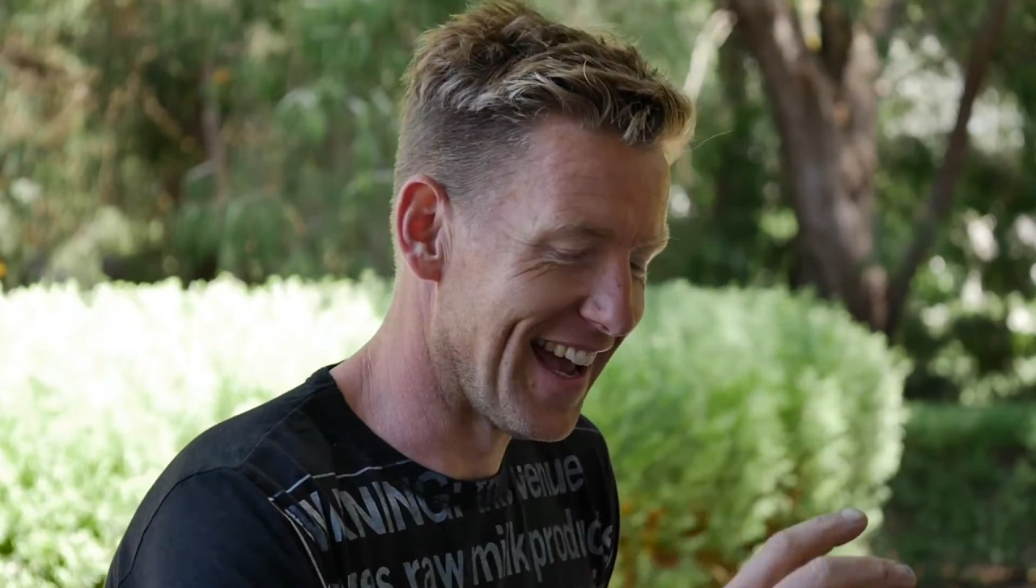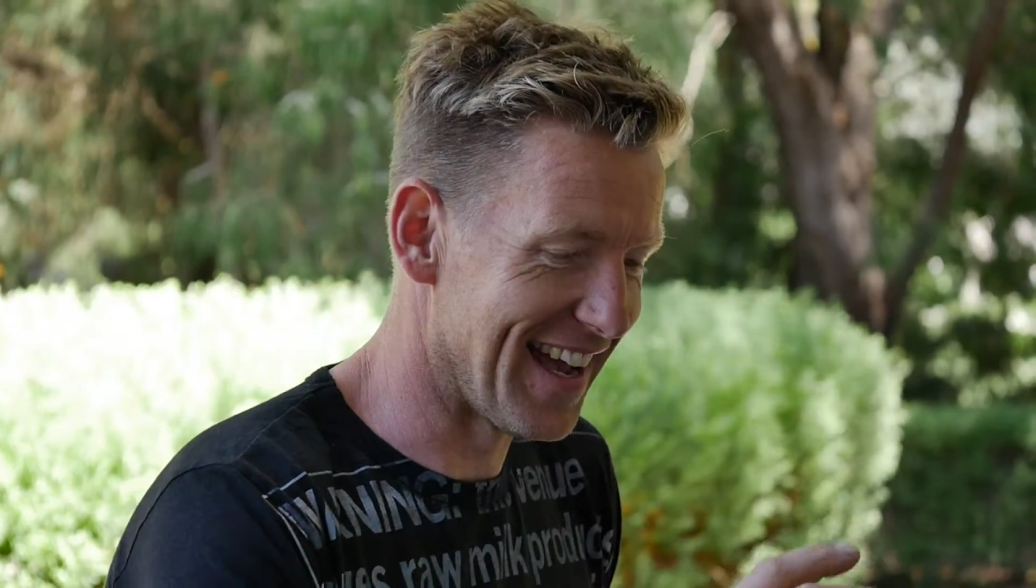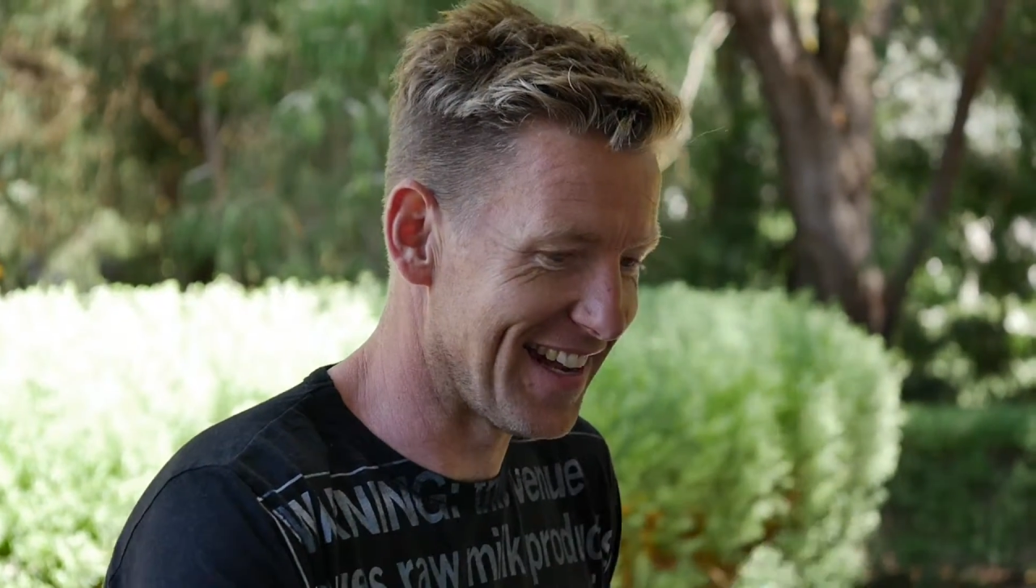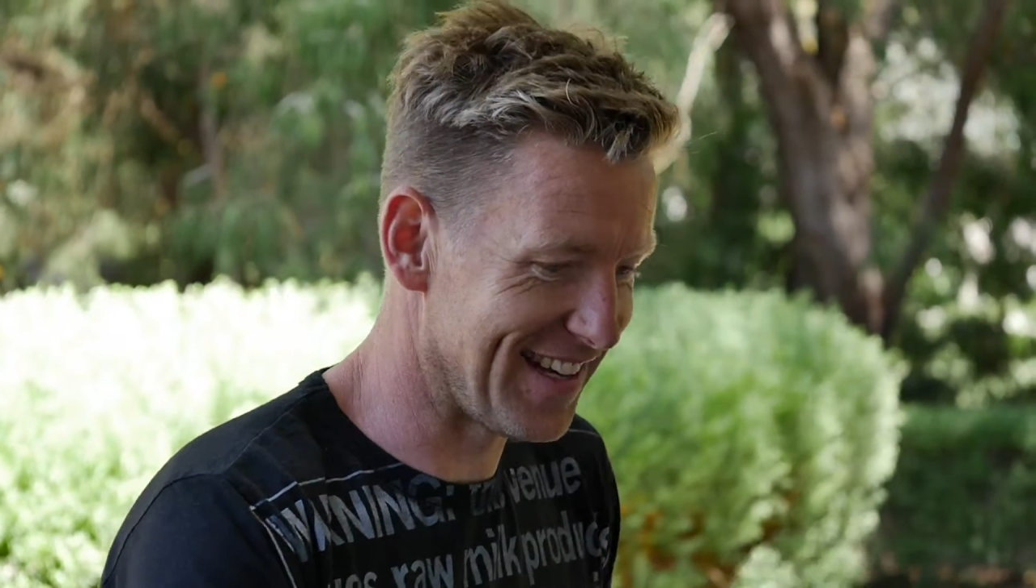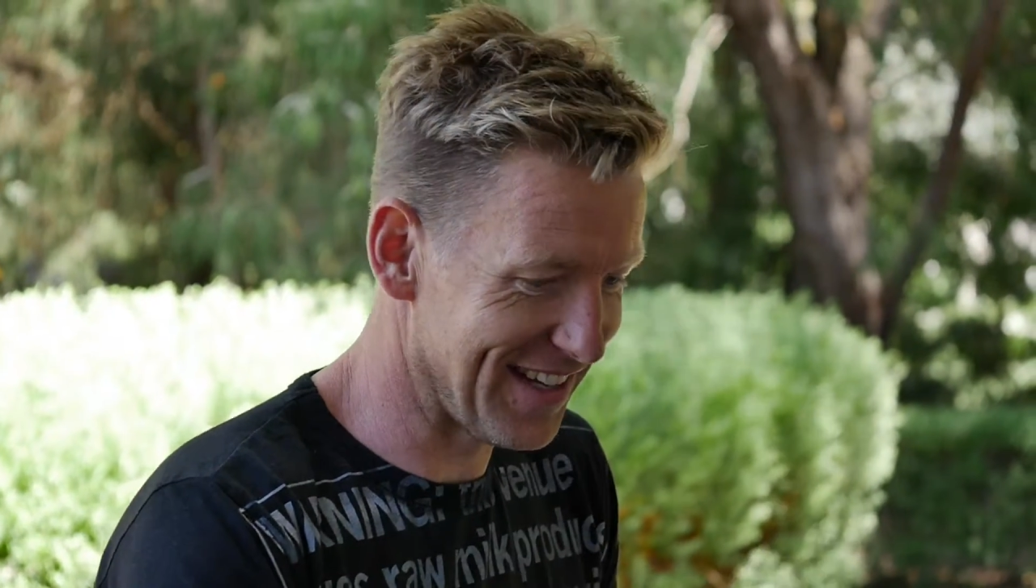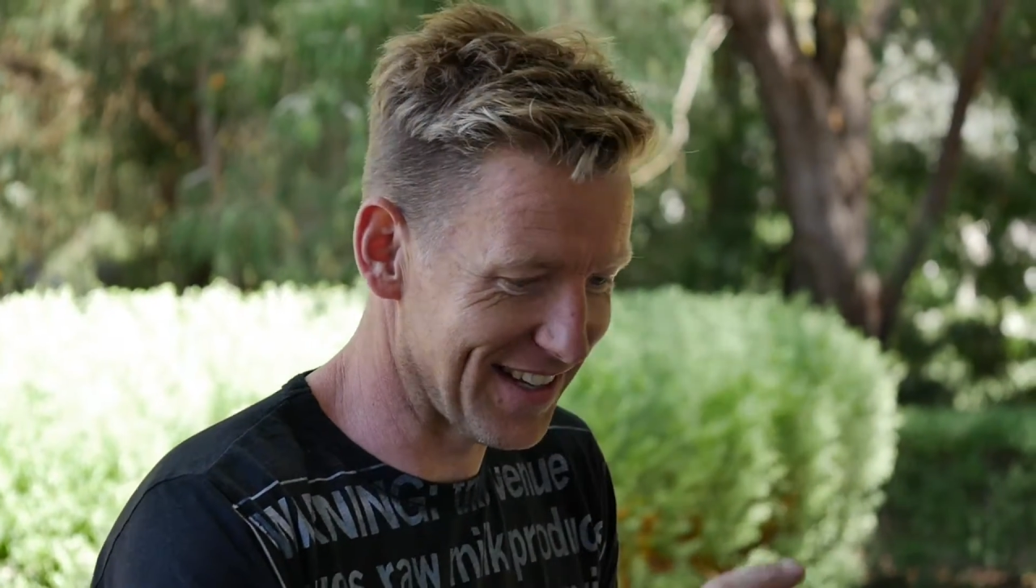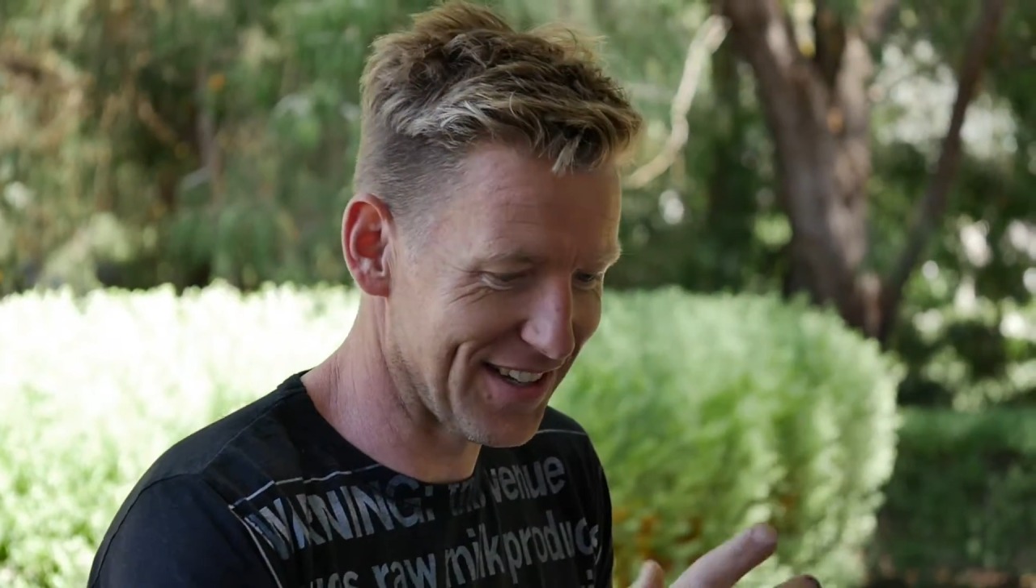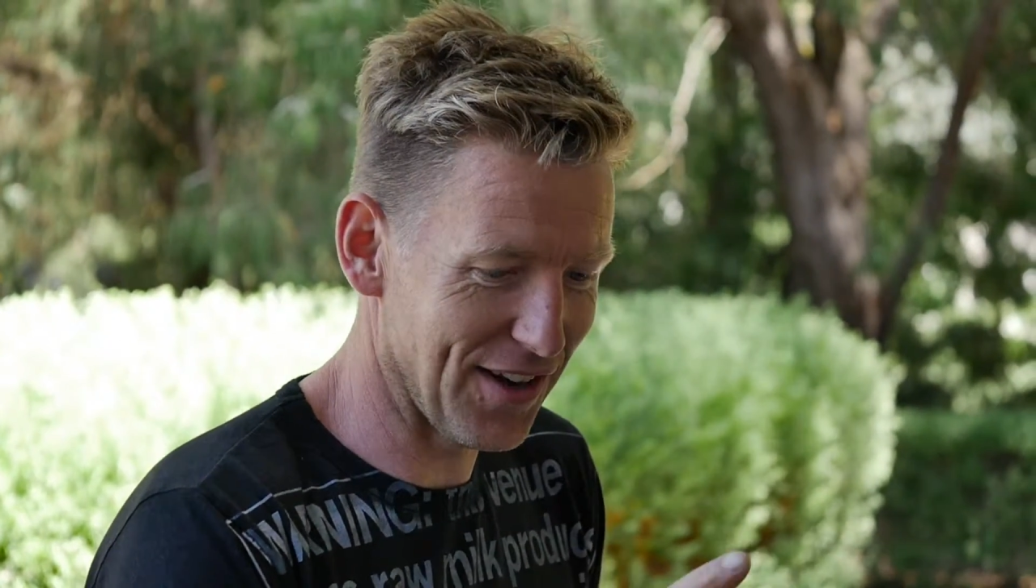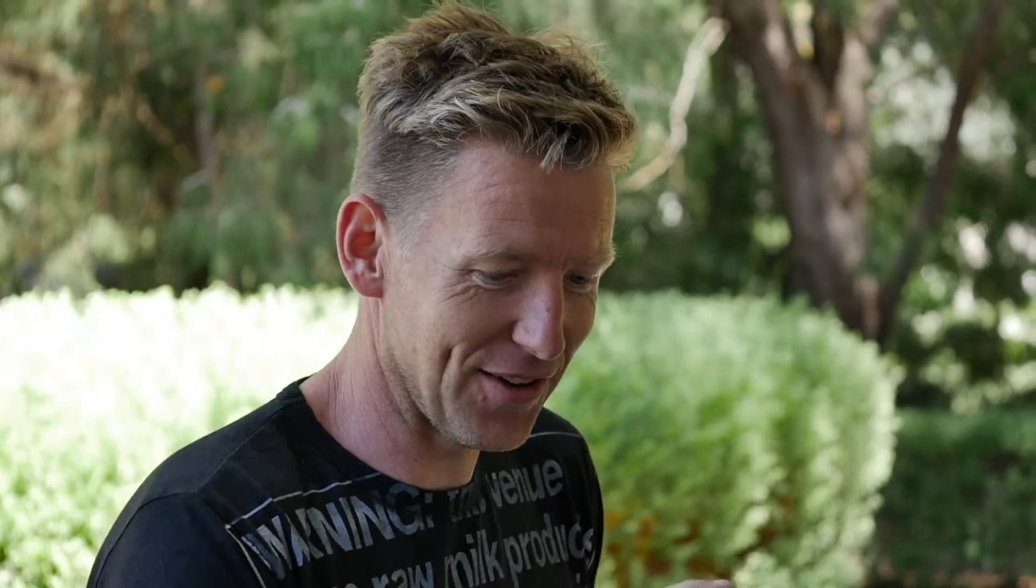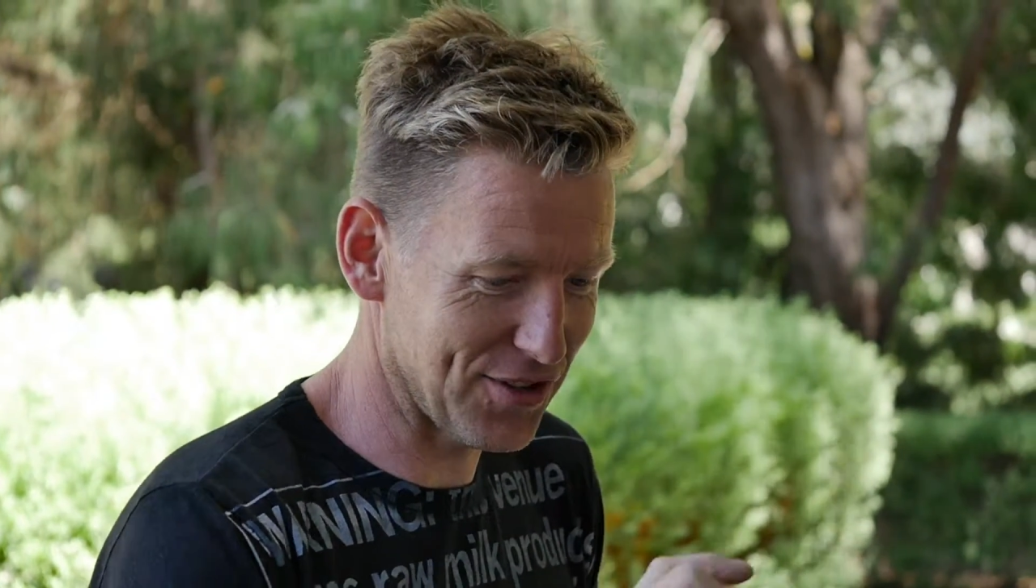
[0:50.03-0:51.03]
And
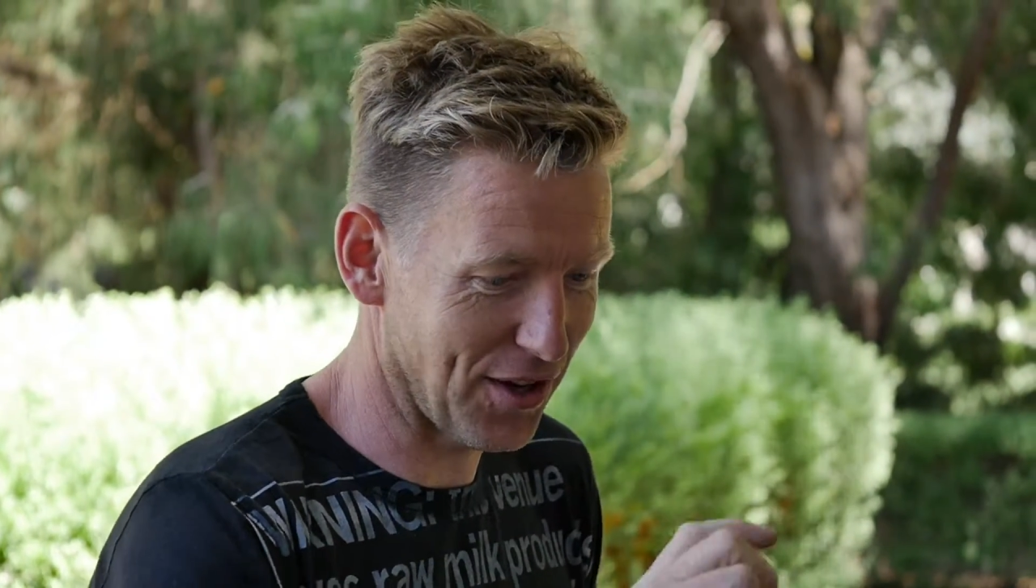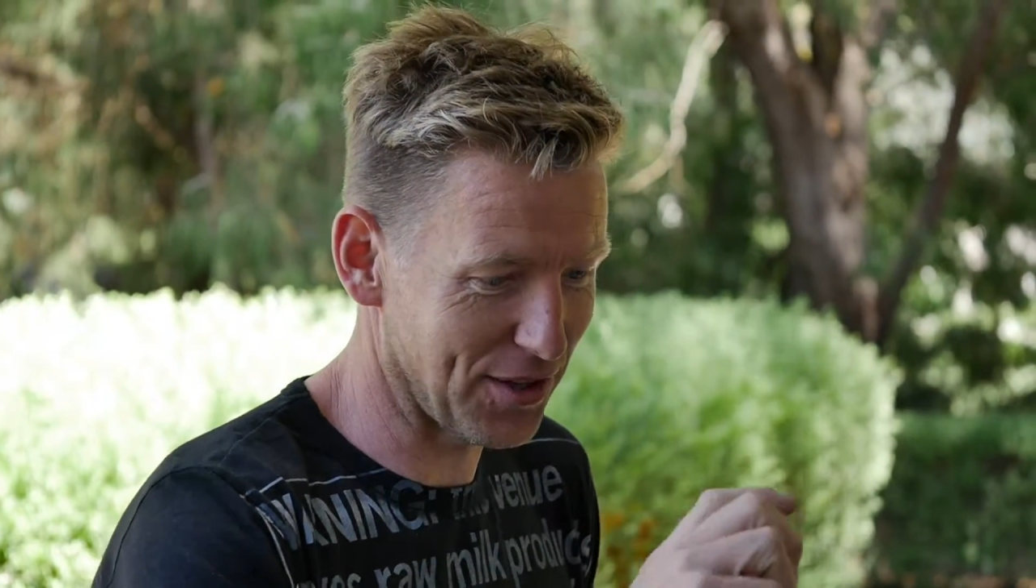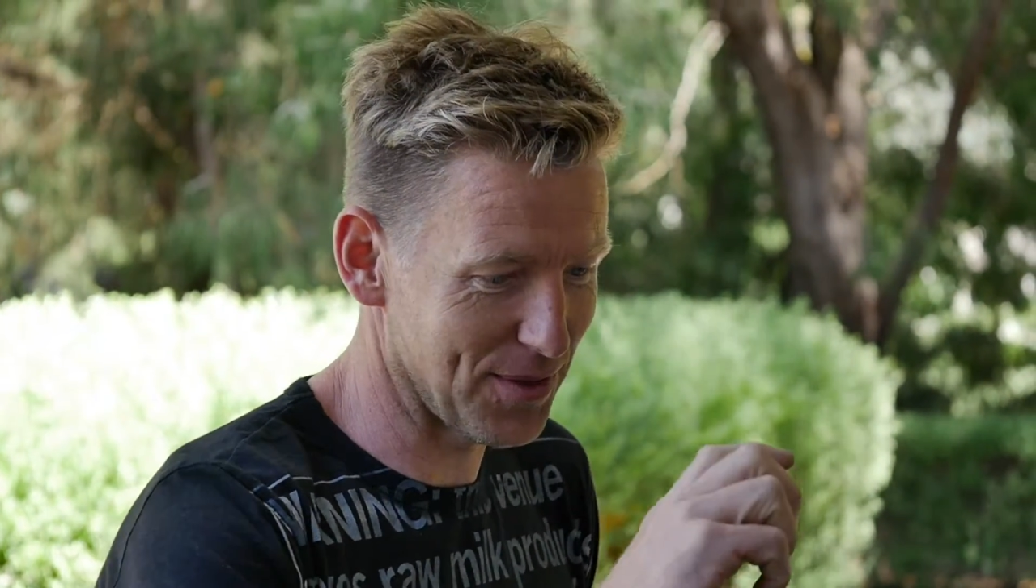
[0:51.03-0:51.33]
no joke,